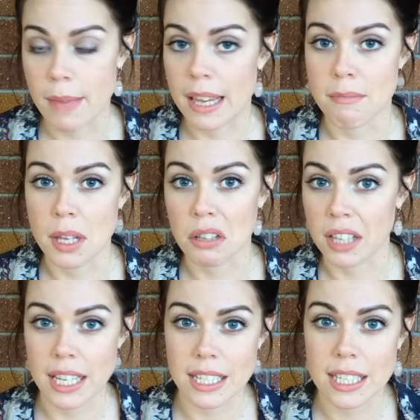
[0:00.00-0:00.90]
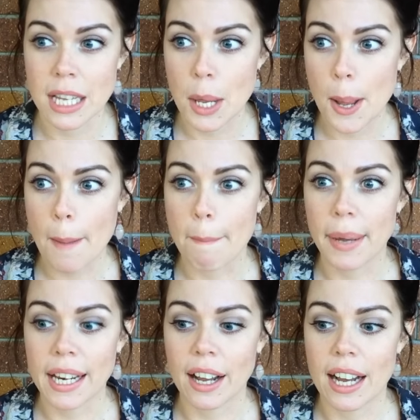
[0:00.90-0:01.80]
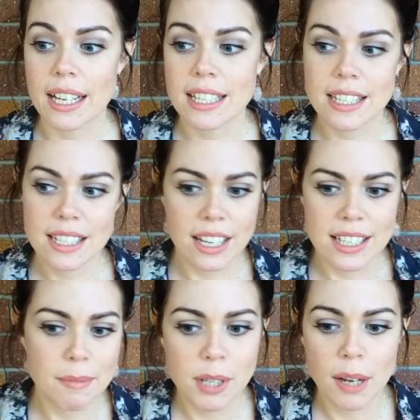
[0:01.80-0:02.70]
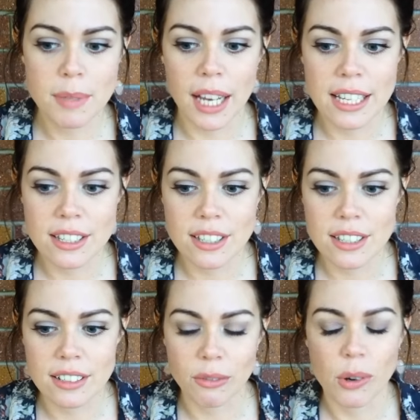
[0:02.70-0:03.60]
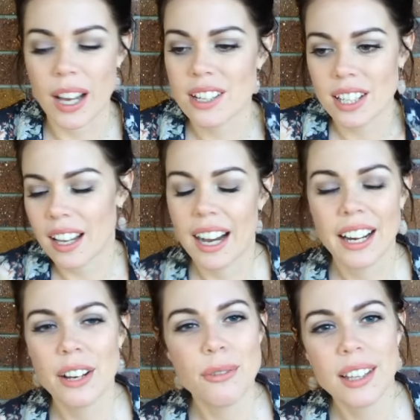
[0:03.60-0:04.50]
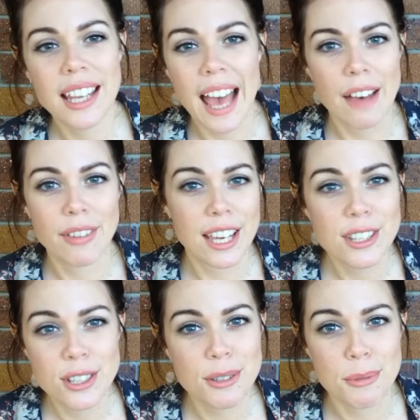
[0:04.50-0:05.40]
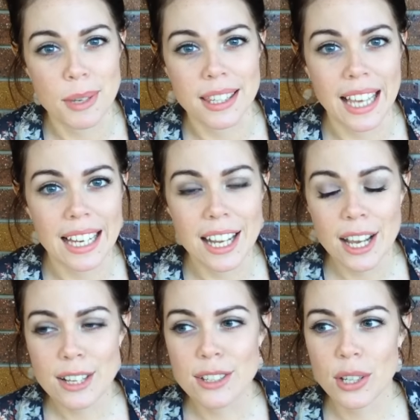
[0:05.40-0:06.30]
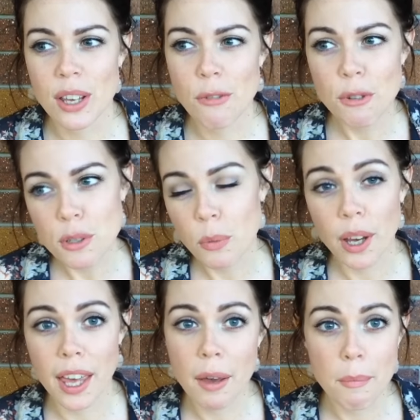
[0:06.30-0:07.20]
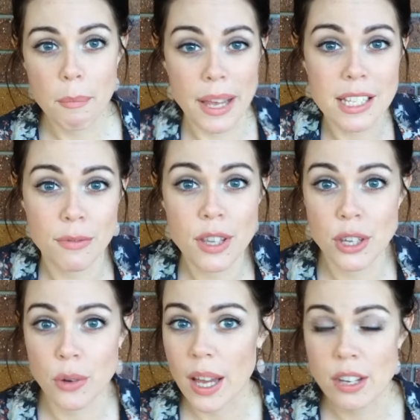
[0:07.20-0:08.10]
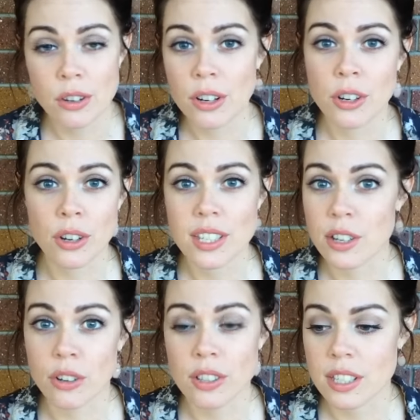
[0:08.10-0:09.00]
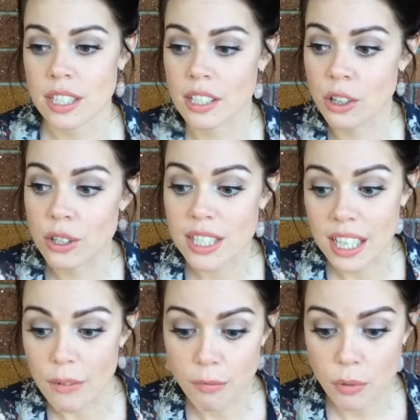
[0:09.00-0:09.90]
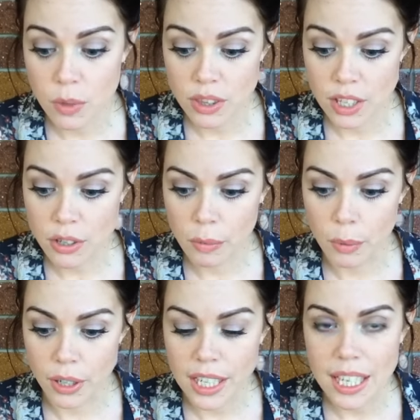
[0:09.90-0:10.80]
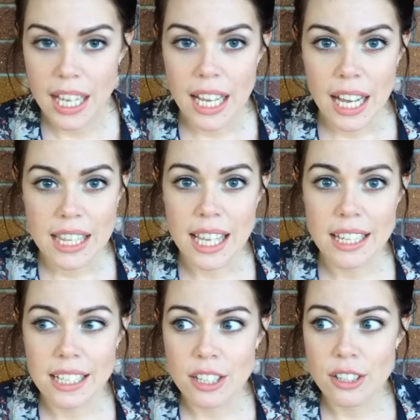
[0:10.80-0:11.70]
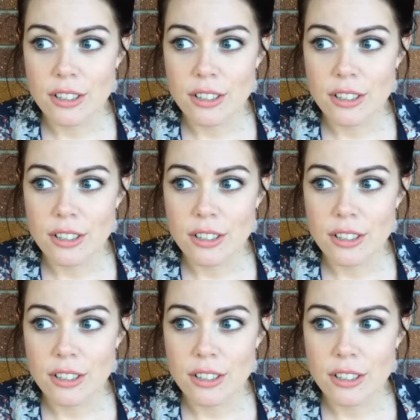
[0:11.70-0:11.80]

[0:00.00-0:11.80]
main meal is. But sometimes I well, actually, I don't really have issues with that. So if it's working best for you and you notice no, no discomfort within your body, then